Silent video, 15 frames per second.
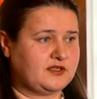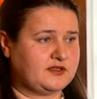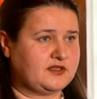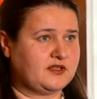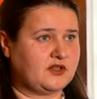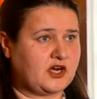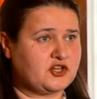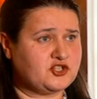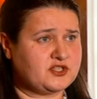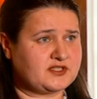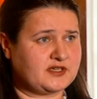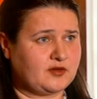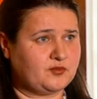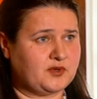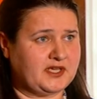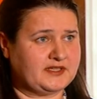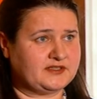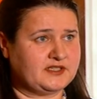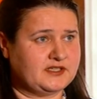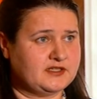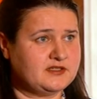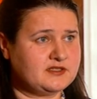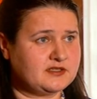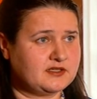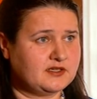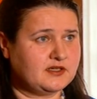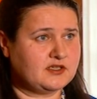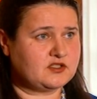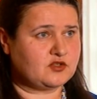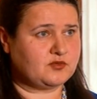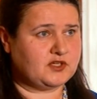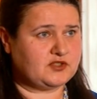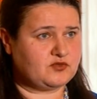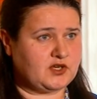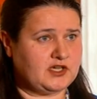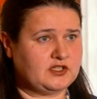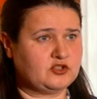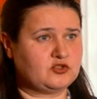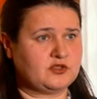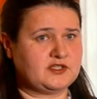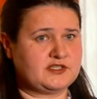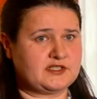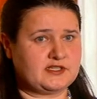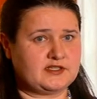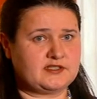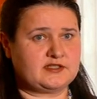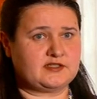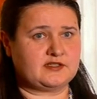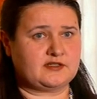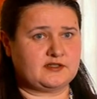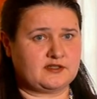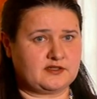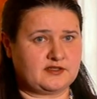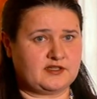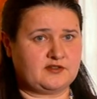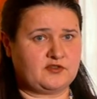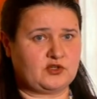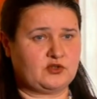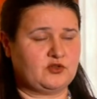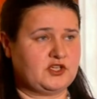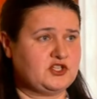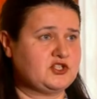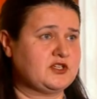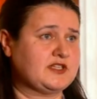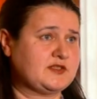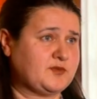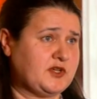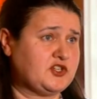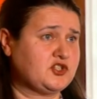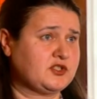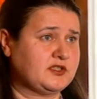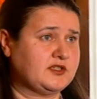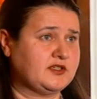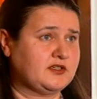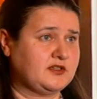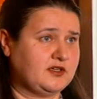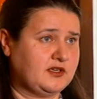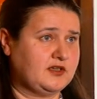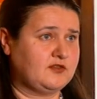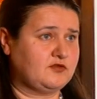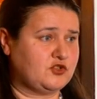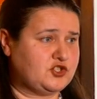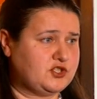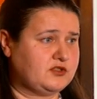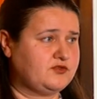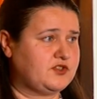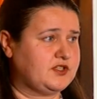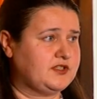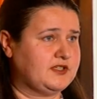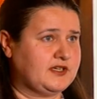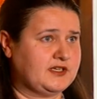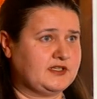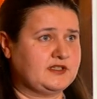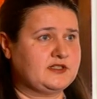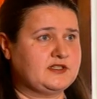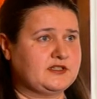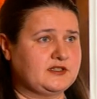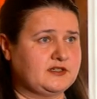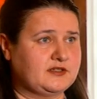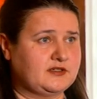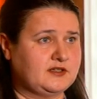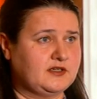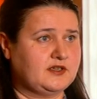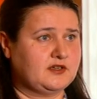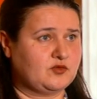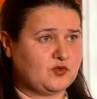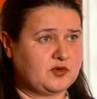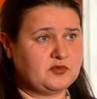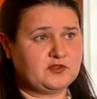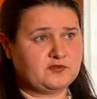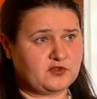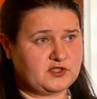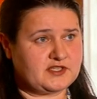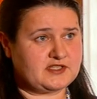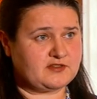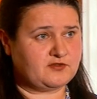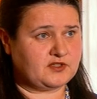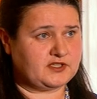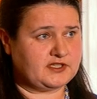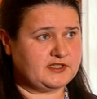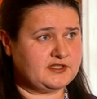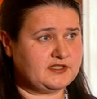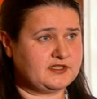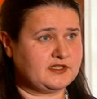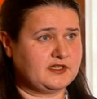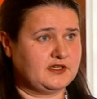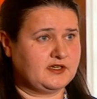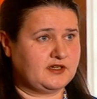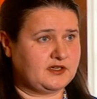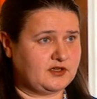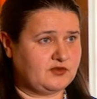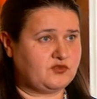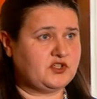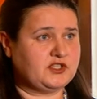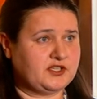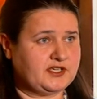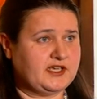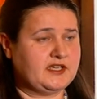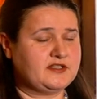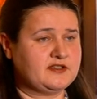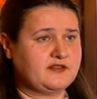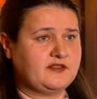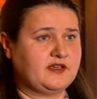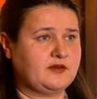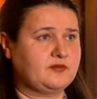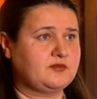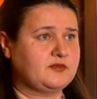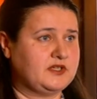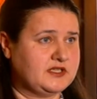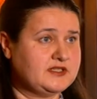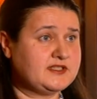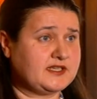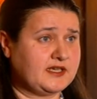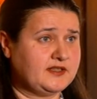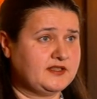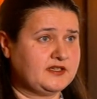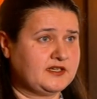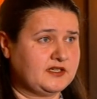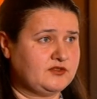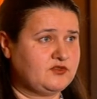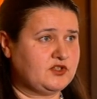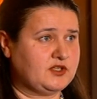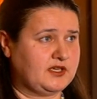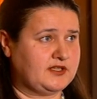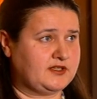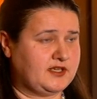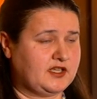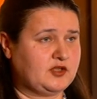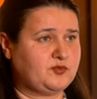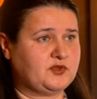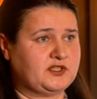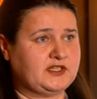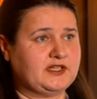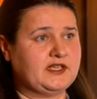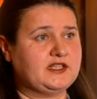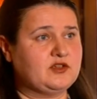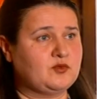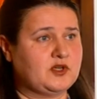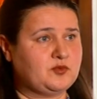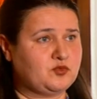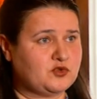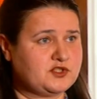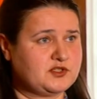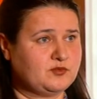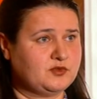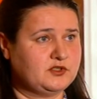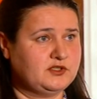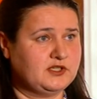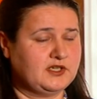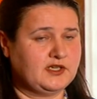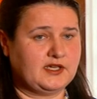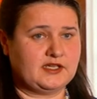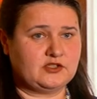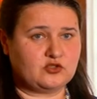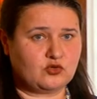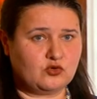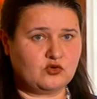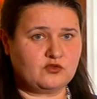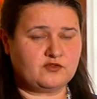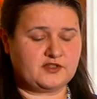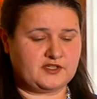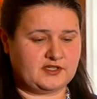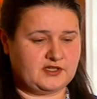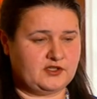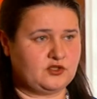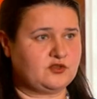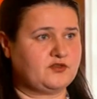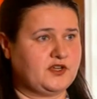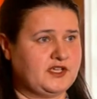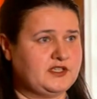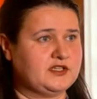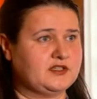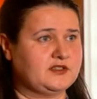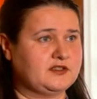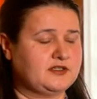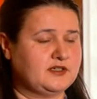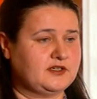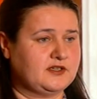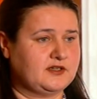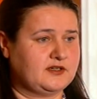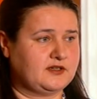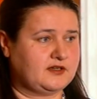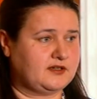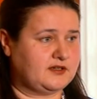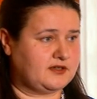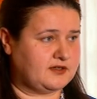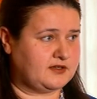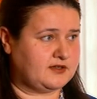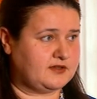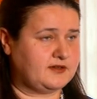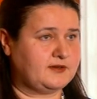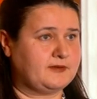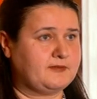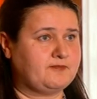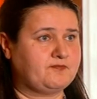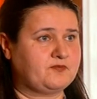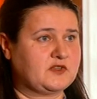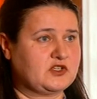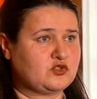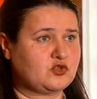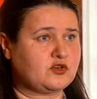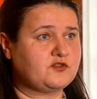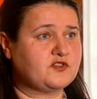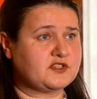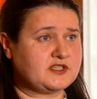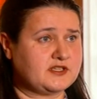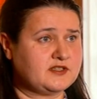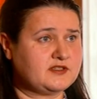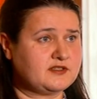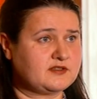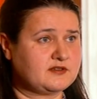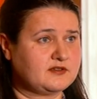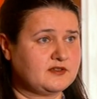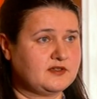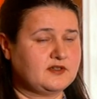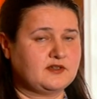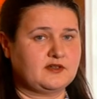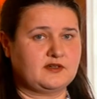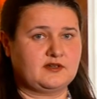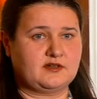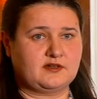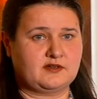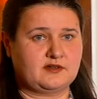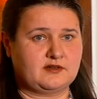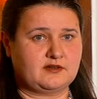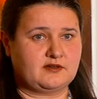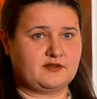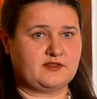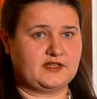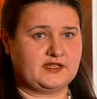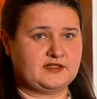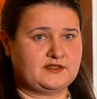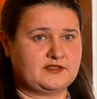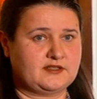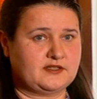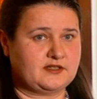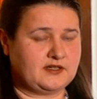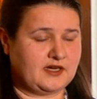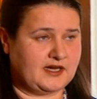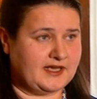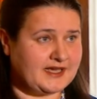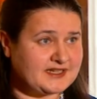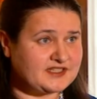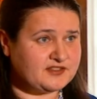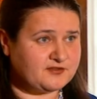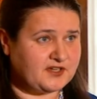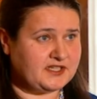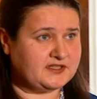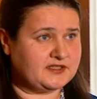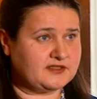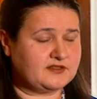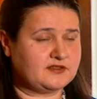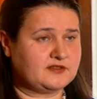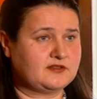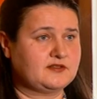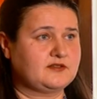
the, the largest combat is. So we're trying to assist uh, the evacuation, especially for children and uh, women, for the civilians. Uh, relocating them inside the country and helping in any way possible. And all the Ukrainian um, services uh, that uh, are activated